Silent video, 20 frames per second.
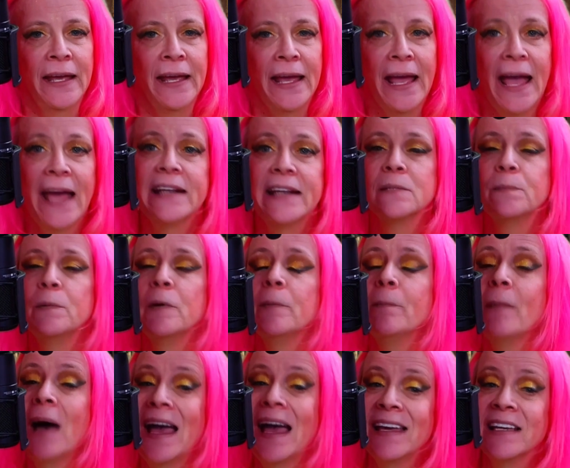And it's been
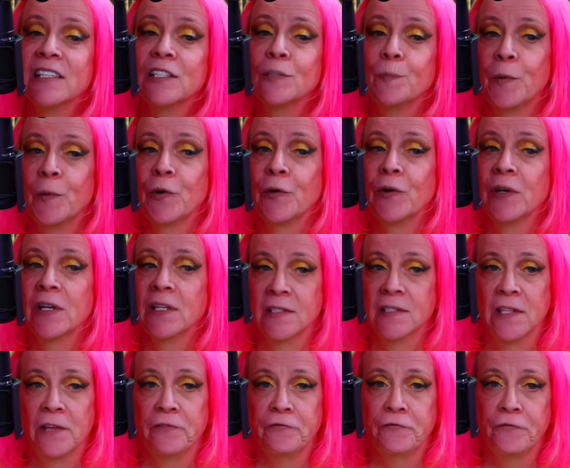my
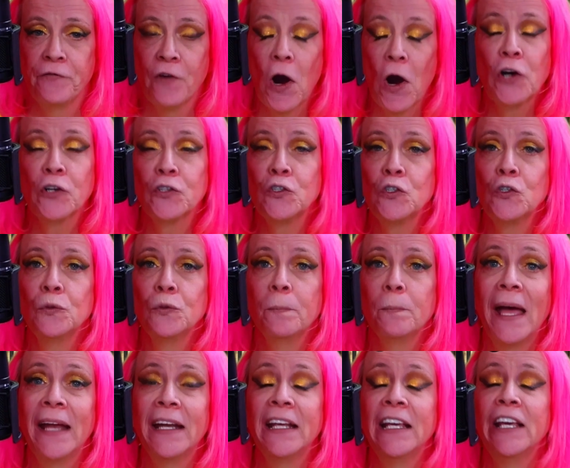experience that far too
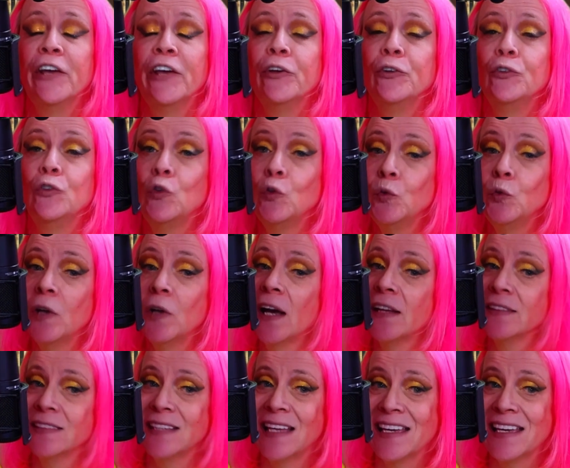many do
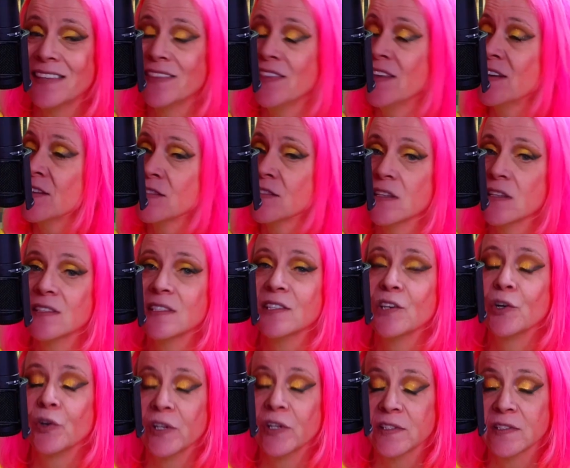not take this
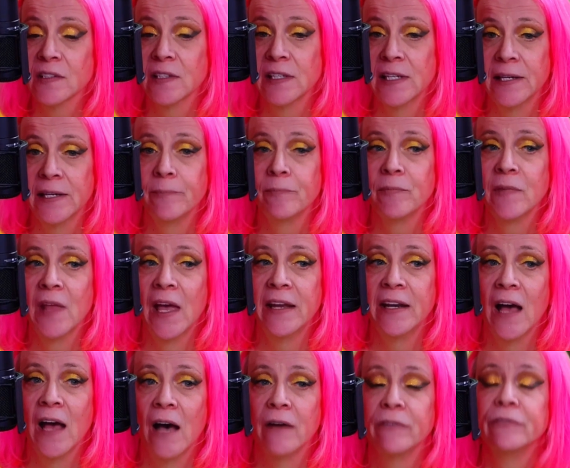seriously
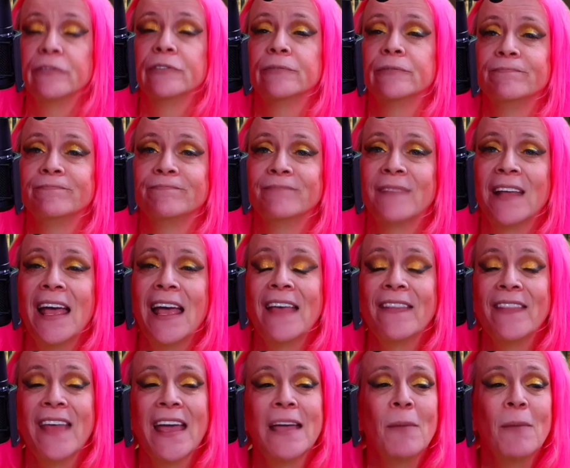enough.
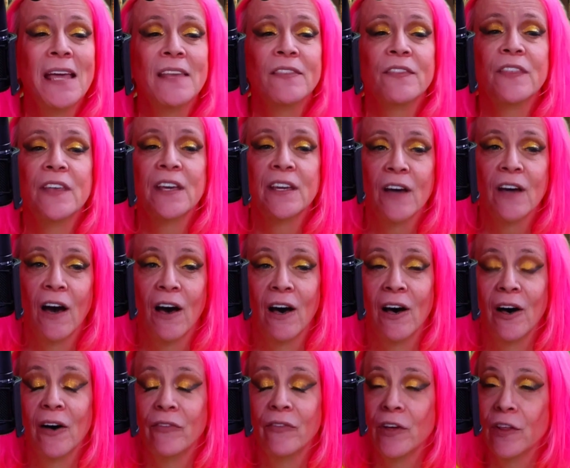They may think
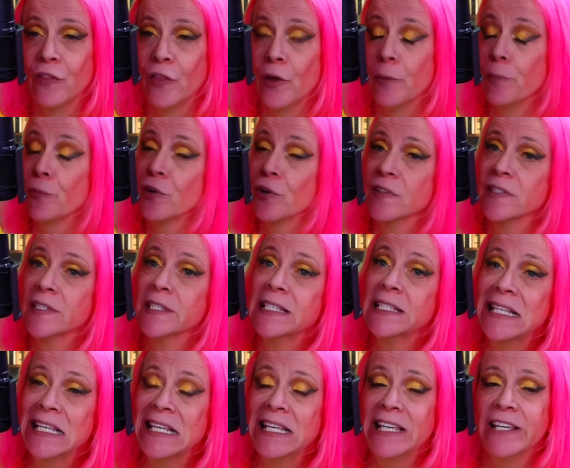of the
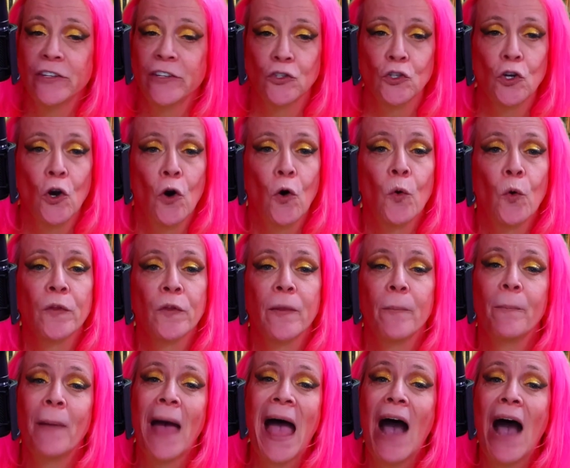prestige or
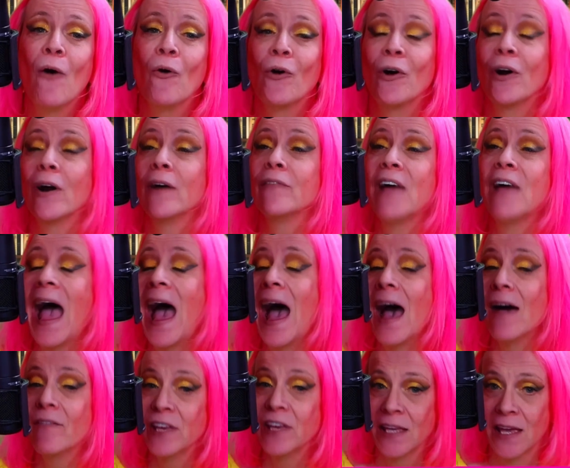the power of
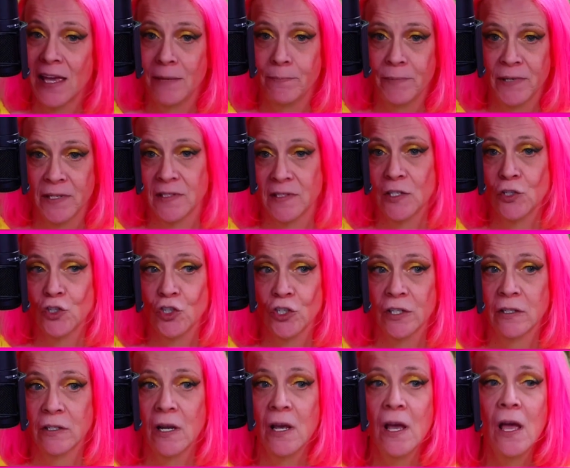having a
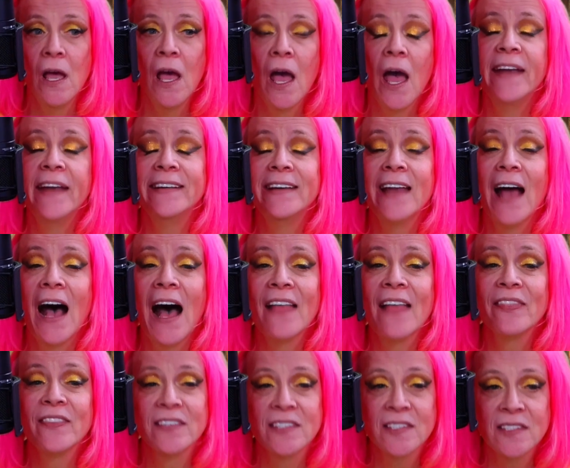position and not
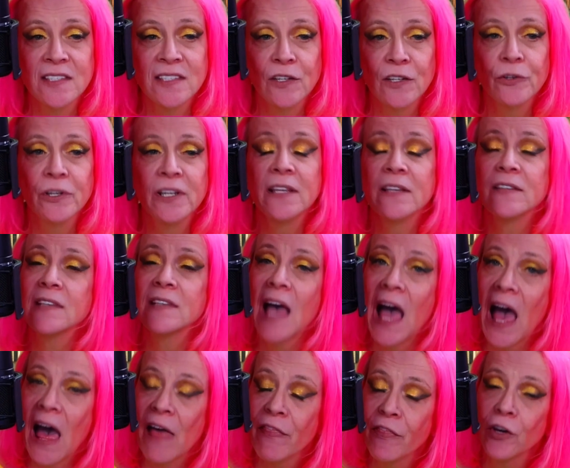the serious
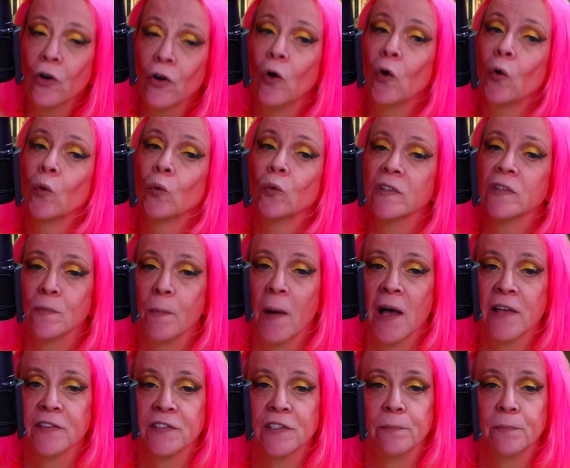ethical
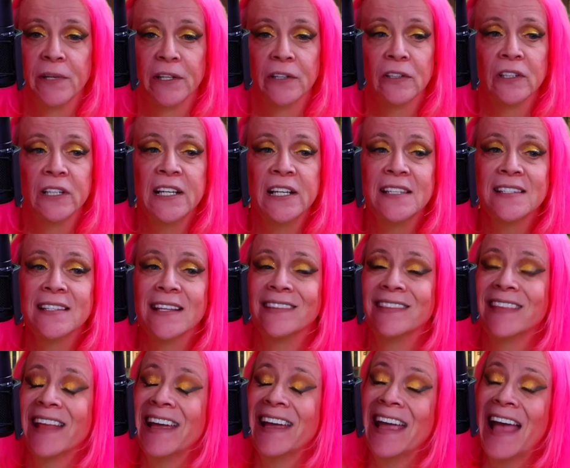responsibilities
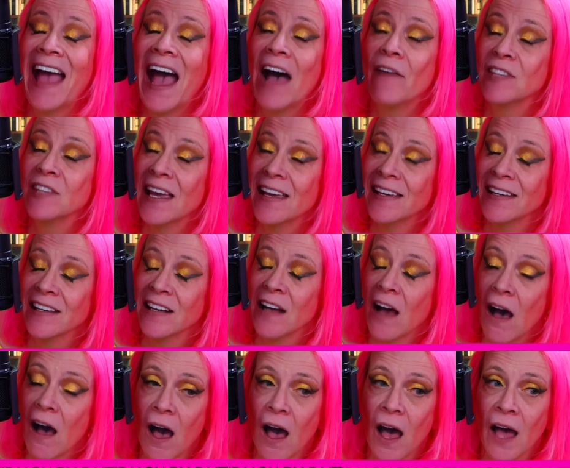that they have taken
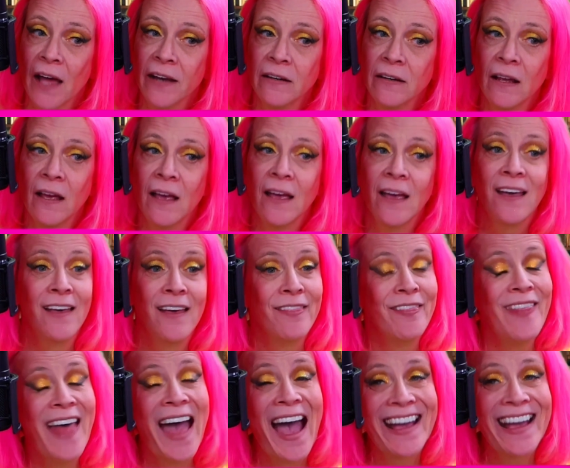on
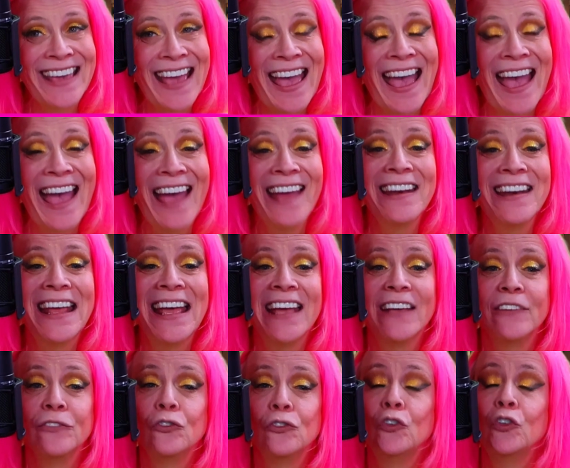that can
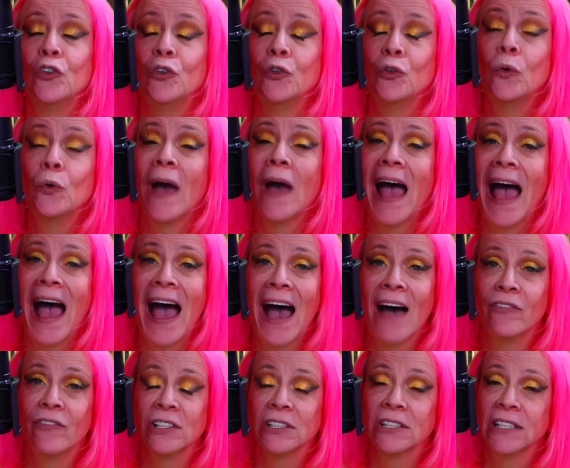and do
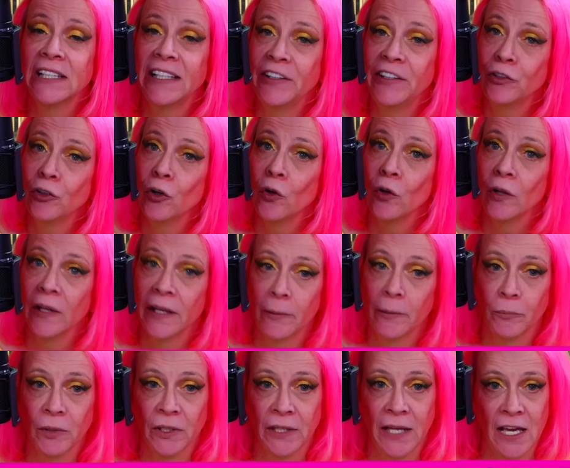have legal
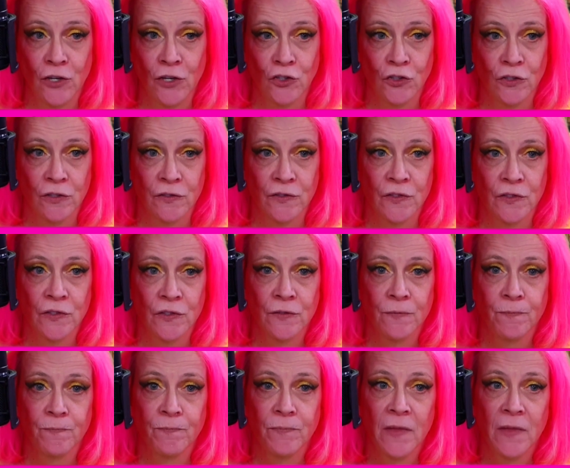implications.